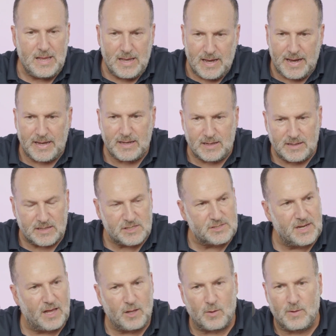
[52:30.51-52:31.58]
I can
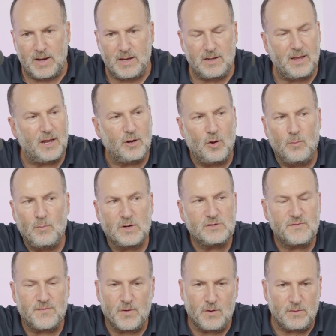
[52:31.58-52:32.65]
accelerate and go
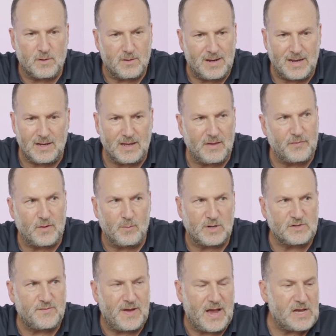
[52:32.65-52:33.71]
much further and get there
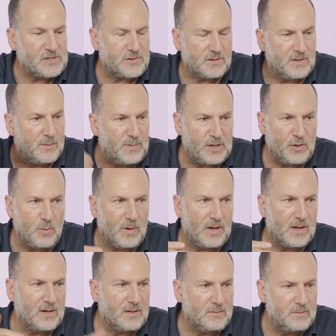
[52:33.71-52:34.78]
much faster than me doing
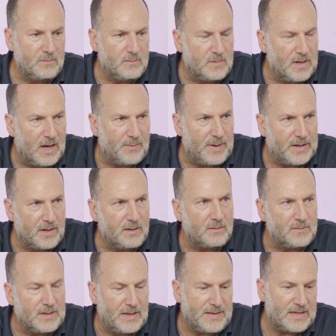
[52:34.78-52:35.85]
it on my
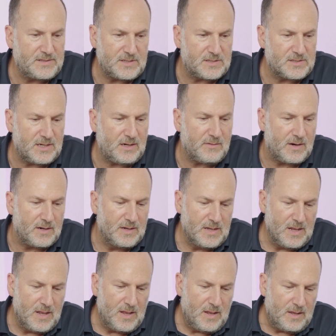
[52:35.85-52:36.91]
own. And that's the secret.
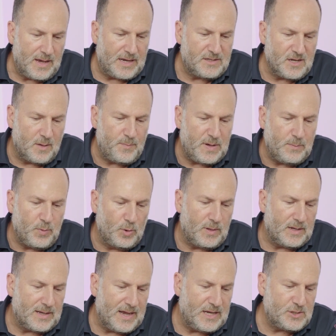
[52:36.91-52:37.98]
I tell people,
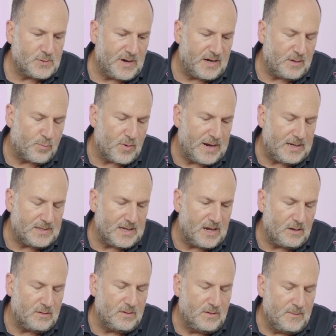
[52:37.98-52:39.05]
look, I try to break
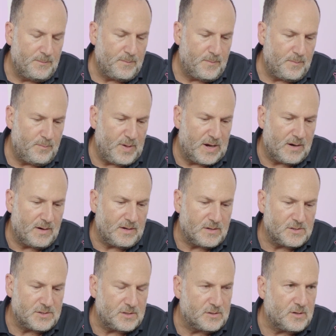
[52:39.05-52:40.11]
down
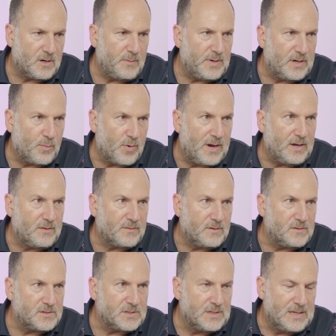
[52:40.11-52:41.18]
barriers and turn them into
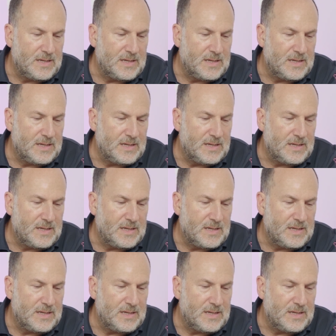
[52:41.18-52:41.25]
breakthroughs.